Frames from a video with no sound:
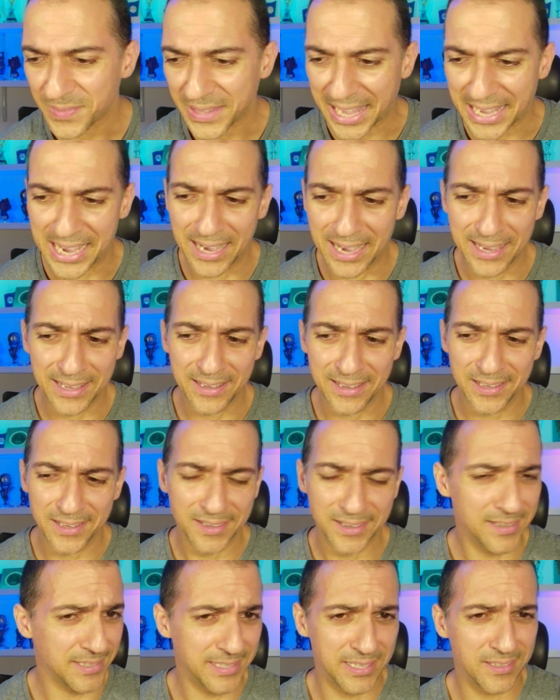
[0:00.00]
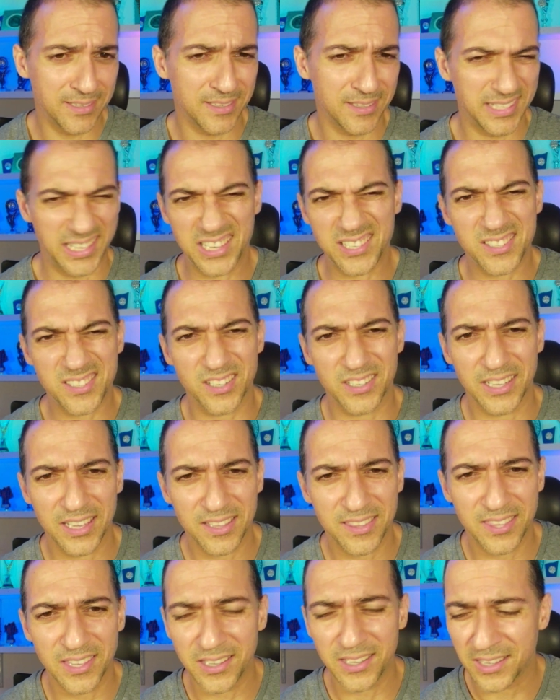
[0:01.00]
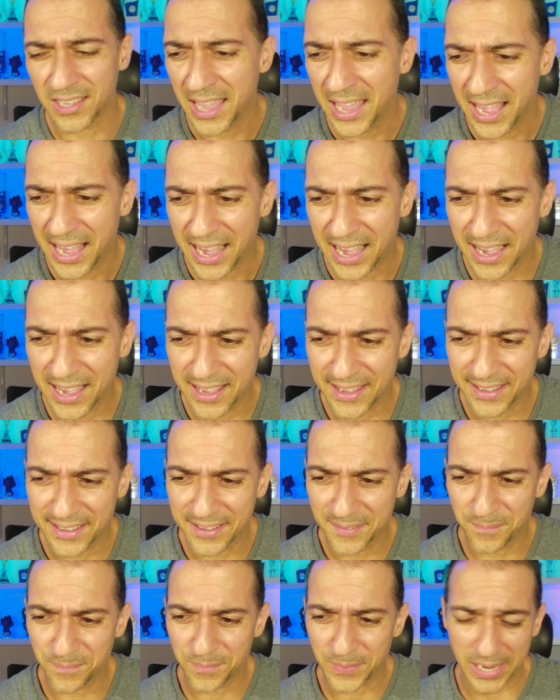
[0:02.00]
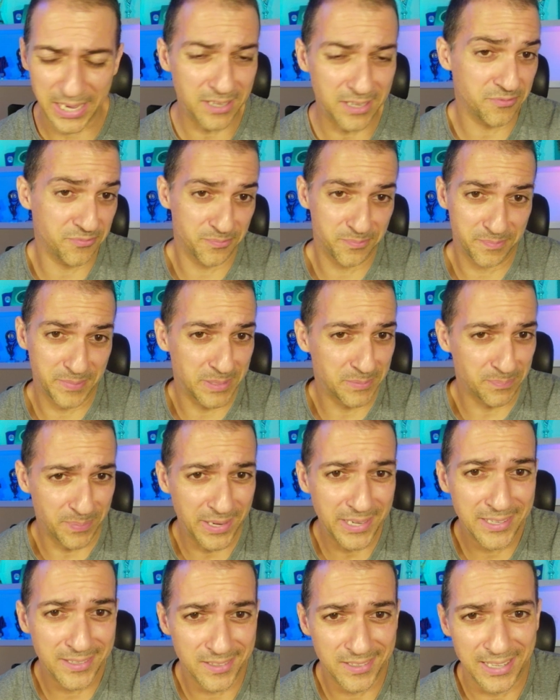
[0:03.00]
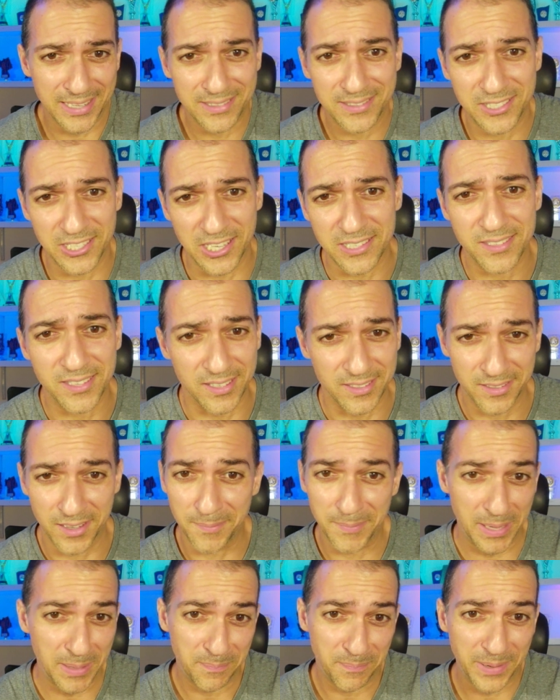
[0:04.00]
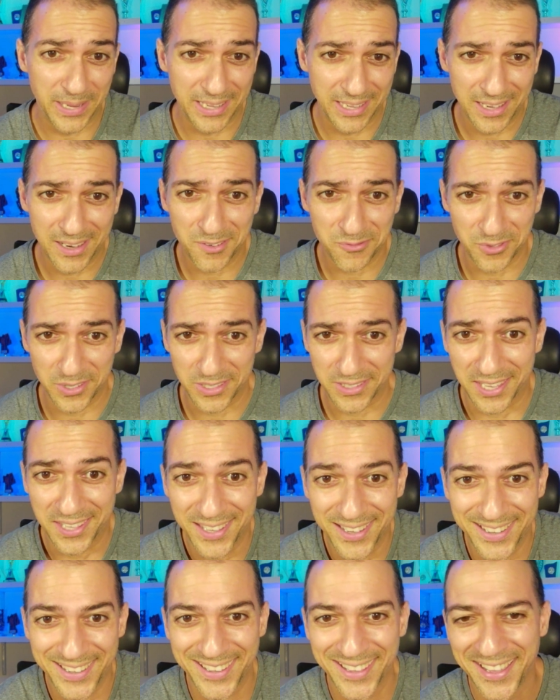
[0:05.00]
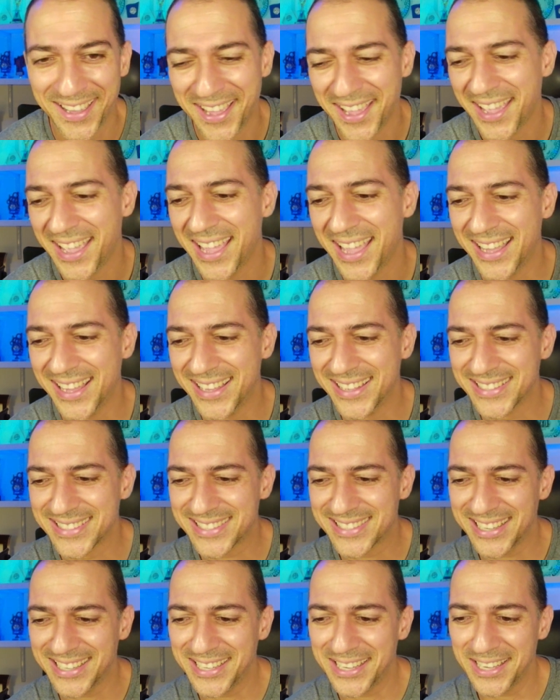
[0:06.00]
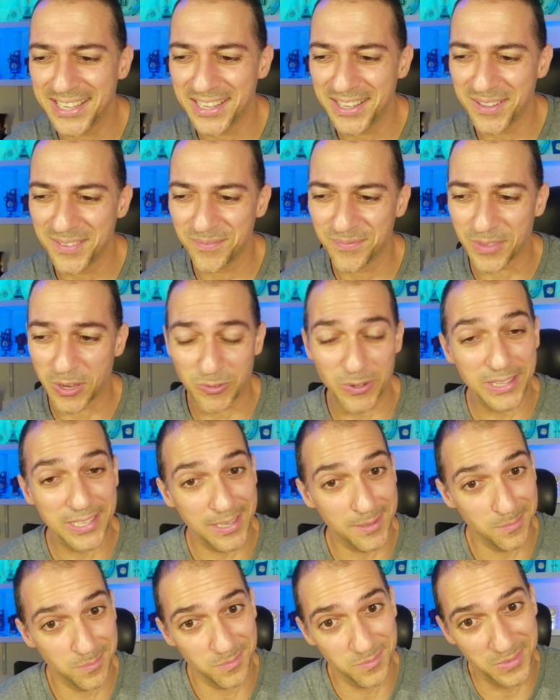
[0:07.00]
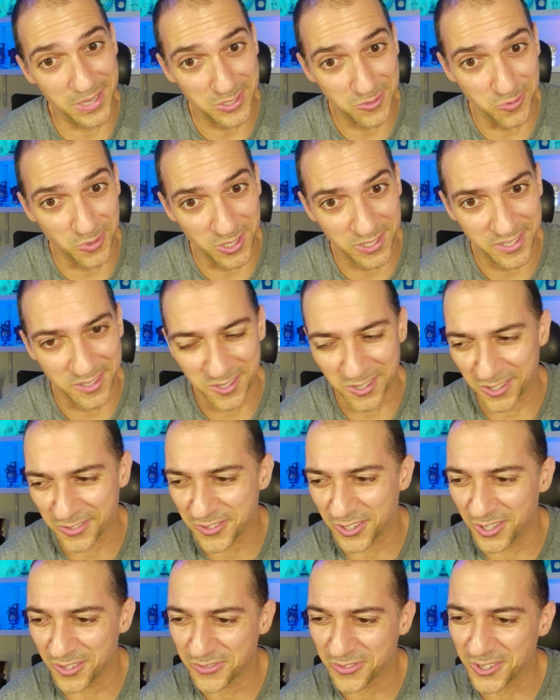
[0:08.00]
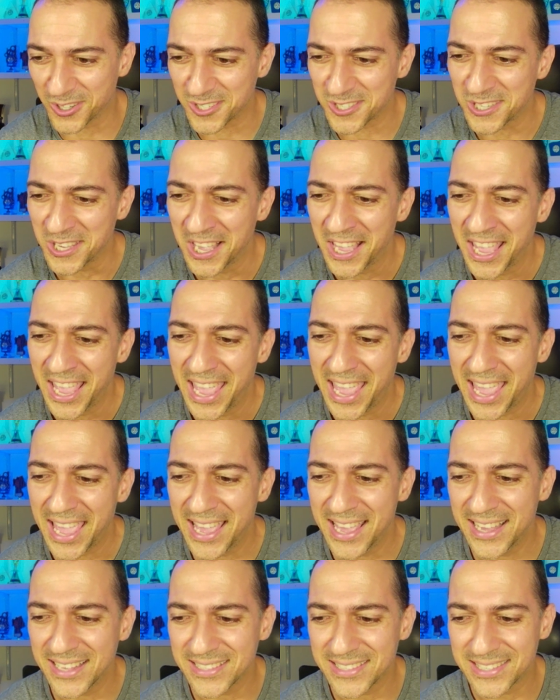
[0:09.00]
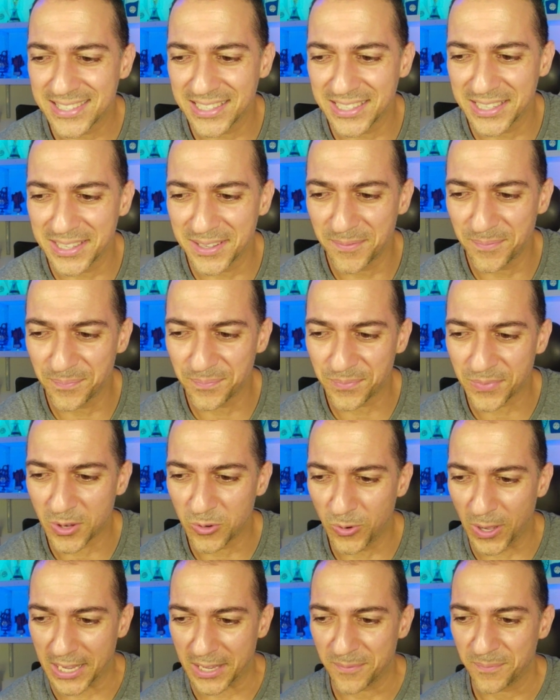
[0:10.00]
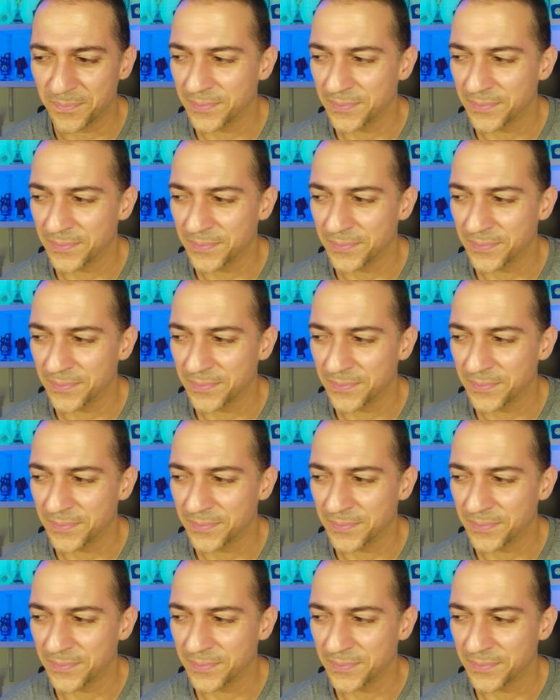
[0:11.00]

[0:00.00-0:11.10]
yesterday I think I've been playing at chess.com. I play every day, and when I'm not working, of course. And well,